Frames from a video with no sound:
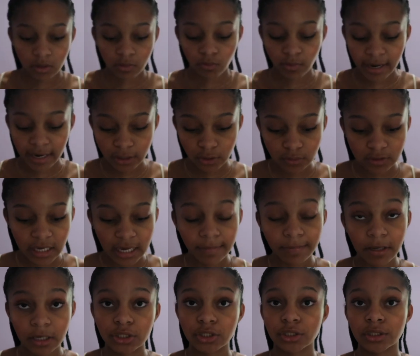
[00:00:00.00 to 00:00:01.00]
when I do
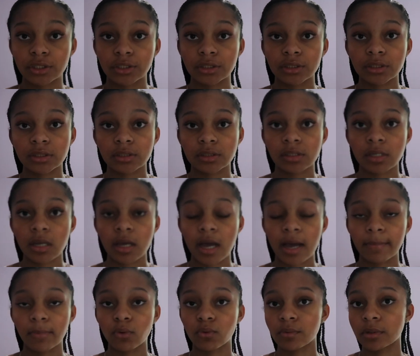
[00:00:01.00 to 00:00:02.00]
take pictures,
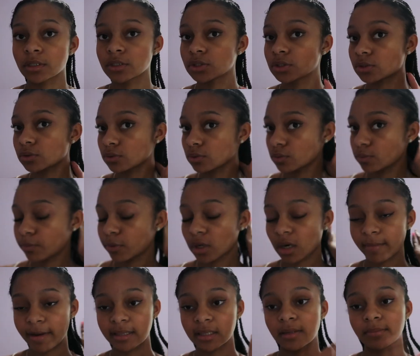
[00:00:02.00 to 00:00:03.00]
I'm going to put
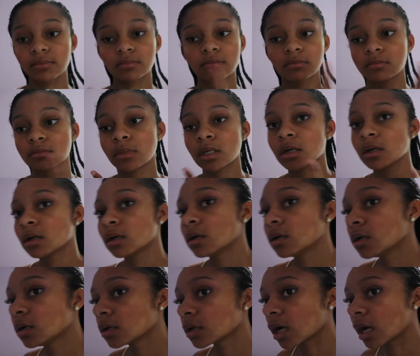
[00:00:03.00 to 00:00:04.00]
on my lip
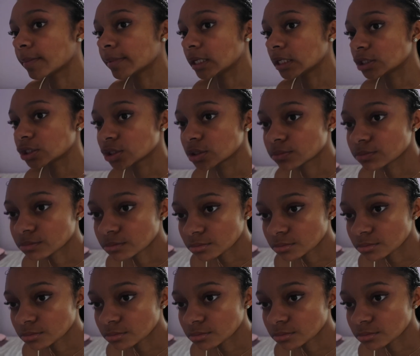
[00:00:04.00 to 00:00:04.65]
combination.